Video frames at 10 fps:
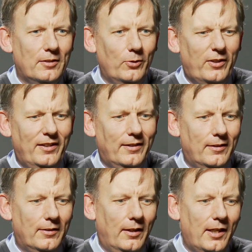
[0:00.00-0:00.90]
is looking
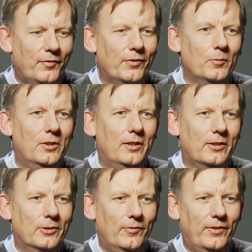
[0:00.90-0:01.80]
at the life and
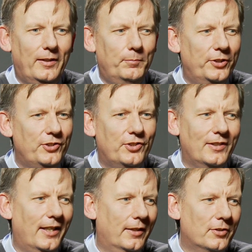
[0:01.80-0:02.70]
work of the British
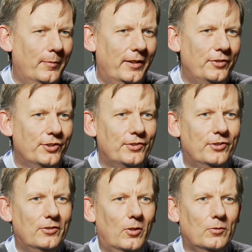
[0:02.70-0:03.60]
actor-manager
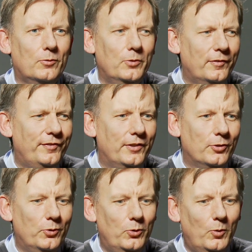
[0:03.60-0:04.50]
Sir Donald Wolfett,
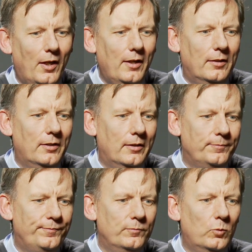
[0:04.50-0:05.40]
who
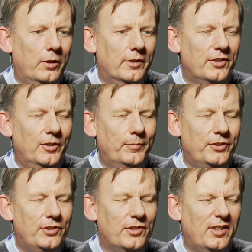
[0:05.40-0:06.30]
worked in the
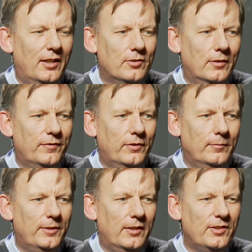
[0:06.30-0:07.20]
British theatre
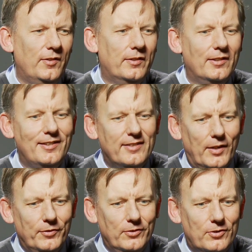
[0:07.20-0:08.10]
from
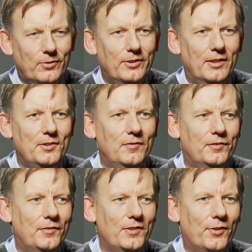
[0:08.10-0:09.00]
1937 until
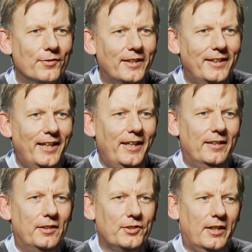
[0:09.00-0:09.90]
1953
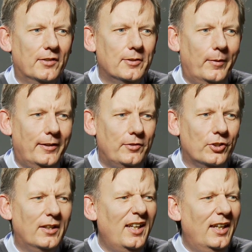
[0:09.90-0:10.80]
as an
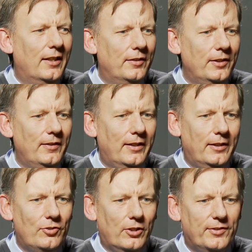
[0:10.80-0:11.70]
actor-manager. And in the
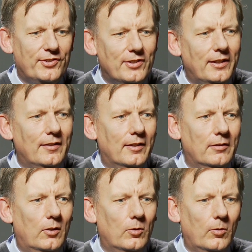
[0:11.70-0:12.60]
HRC
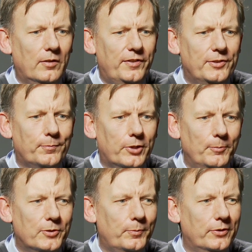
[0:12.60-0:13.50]
there are all of his
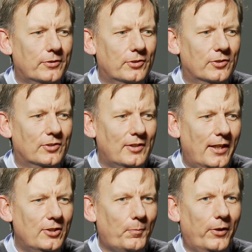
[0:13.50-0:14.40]
prompt books,
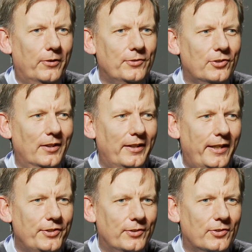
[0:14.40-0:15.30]
stage plots,
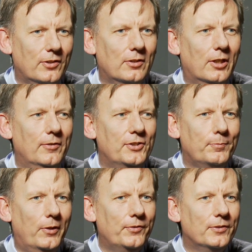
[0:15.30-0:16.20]
letters and
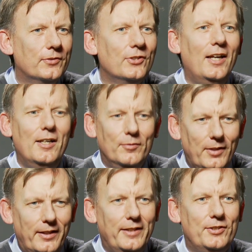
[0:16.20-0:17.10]
correspondence
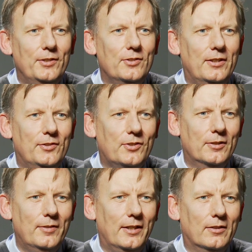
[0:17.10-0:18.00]
relating to his
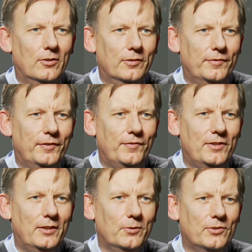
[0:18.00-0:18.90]
career of
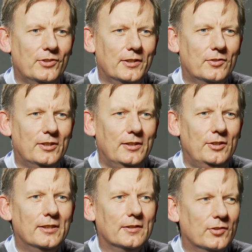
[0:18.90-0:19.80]
15 or 16
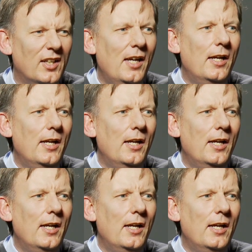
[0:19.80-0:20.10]
years.